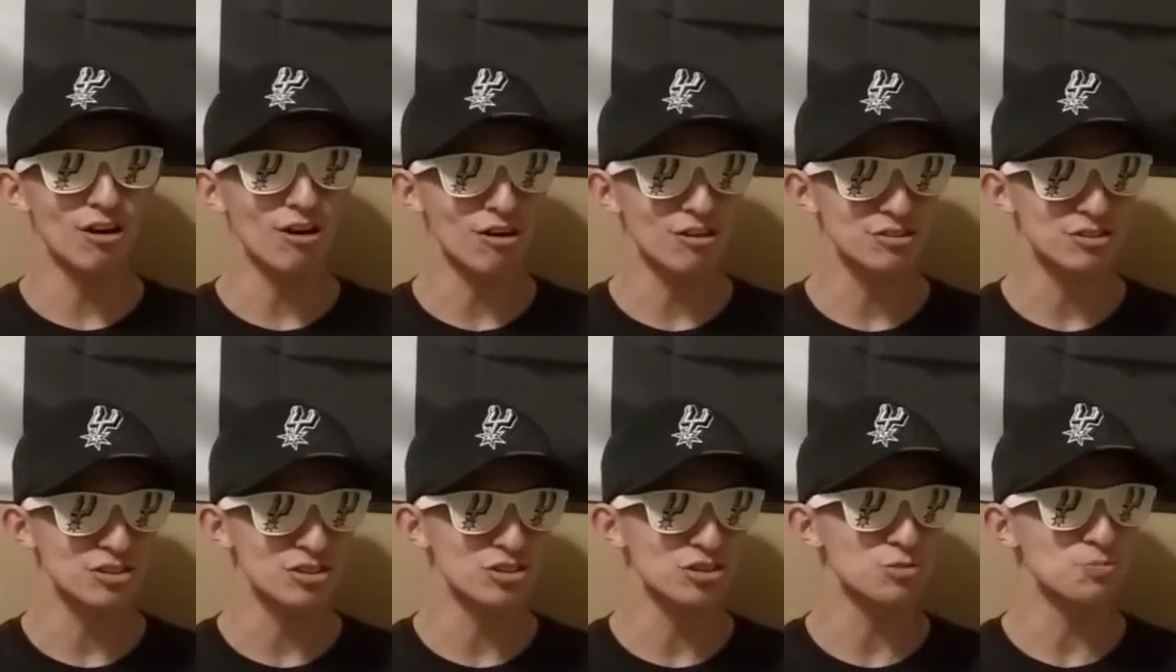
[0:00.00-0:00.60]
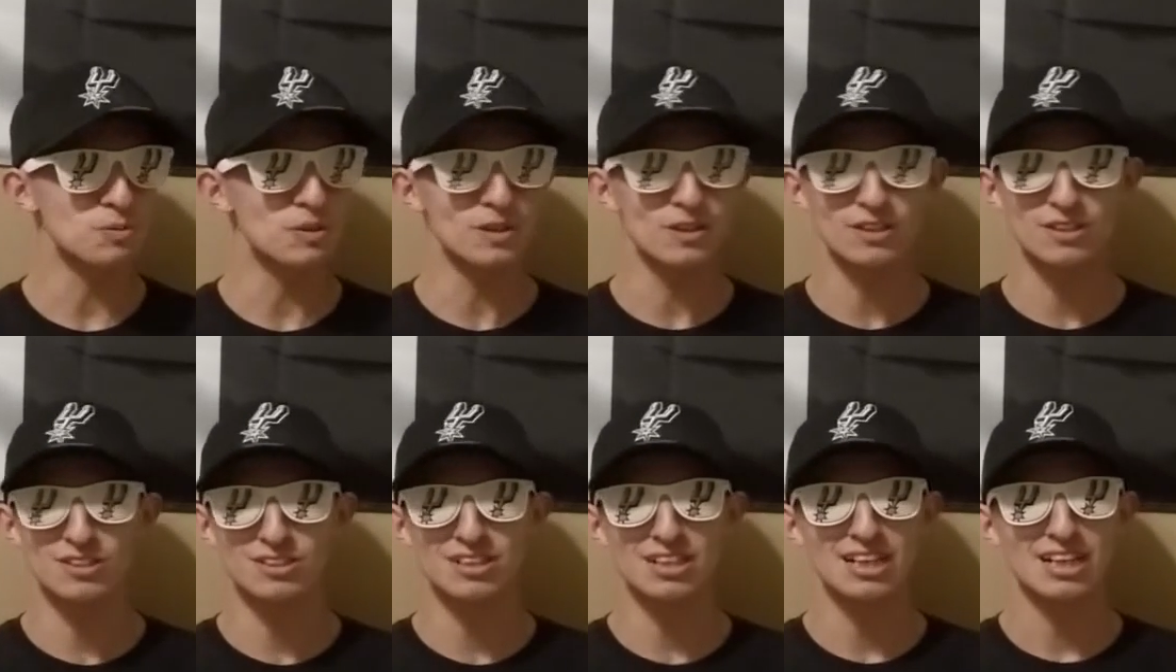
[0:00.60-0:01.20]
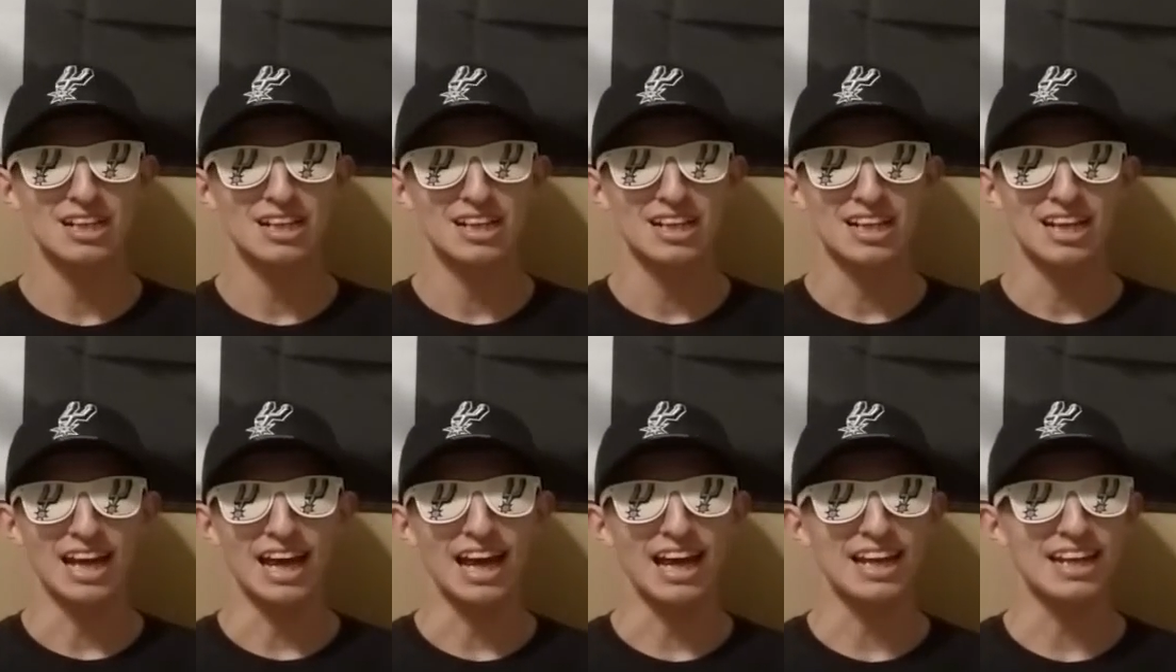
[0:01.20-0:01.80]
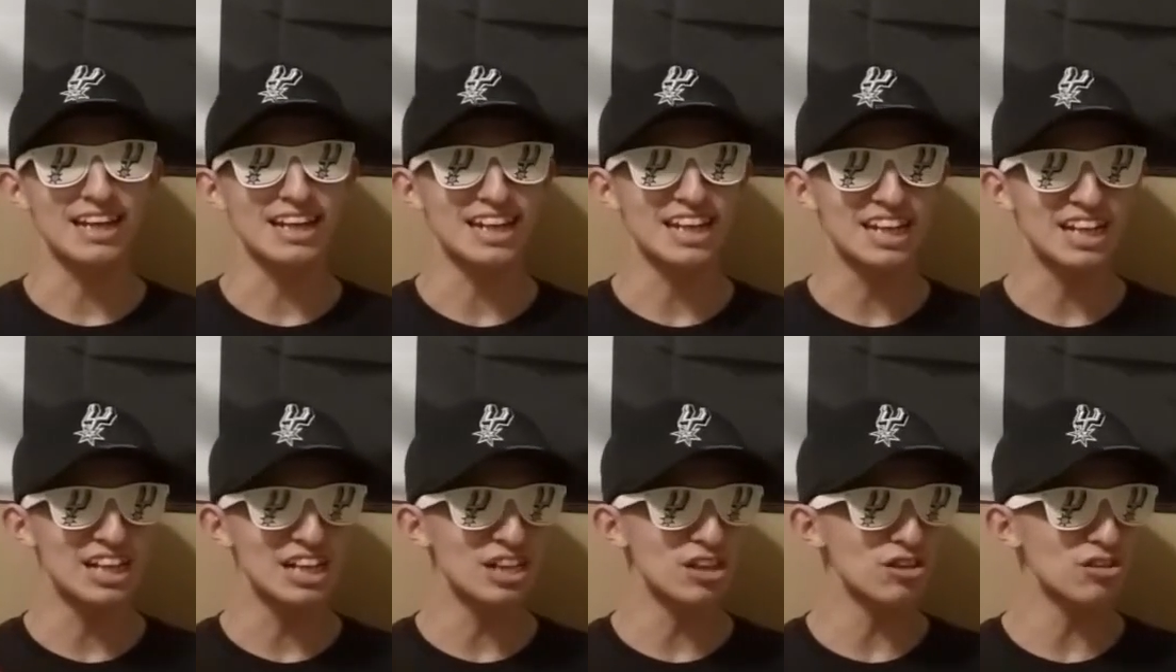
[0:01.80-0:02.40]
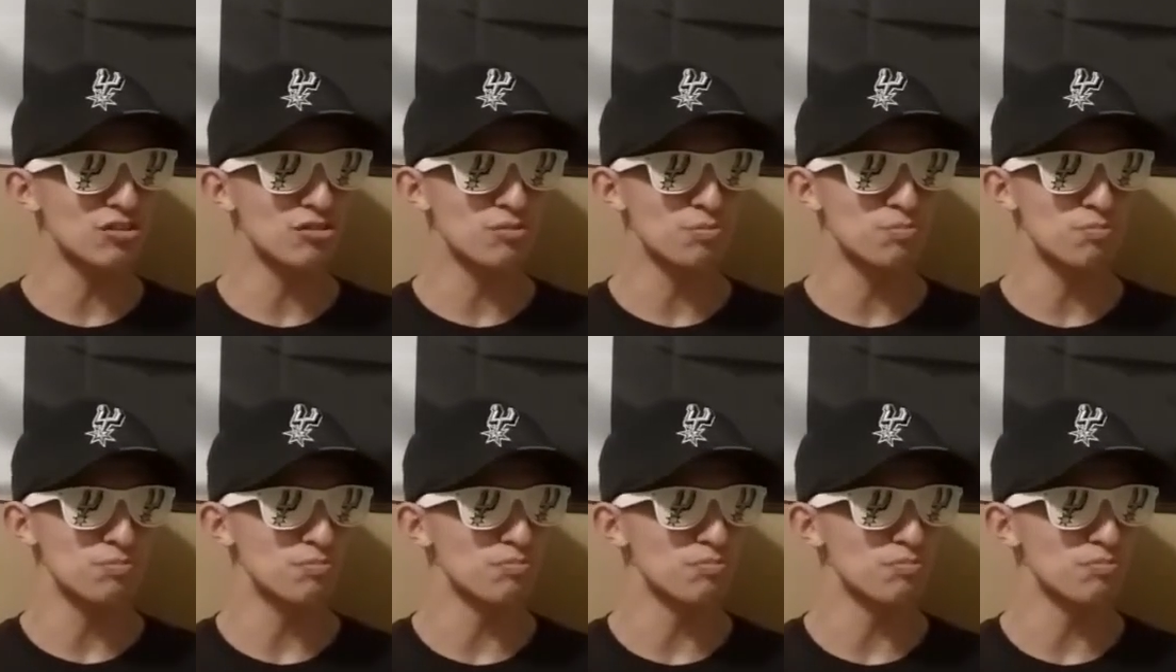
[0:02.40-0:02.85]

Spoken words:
Austin Spurs, and he's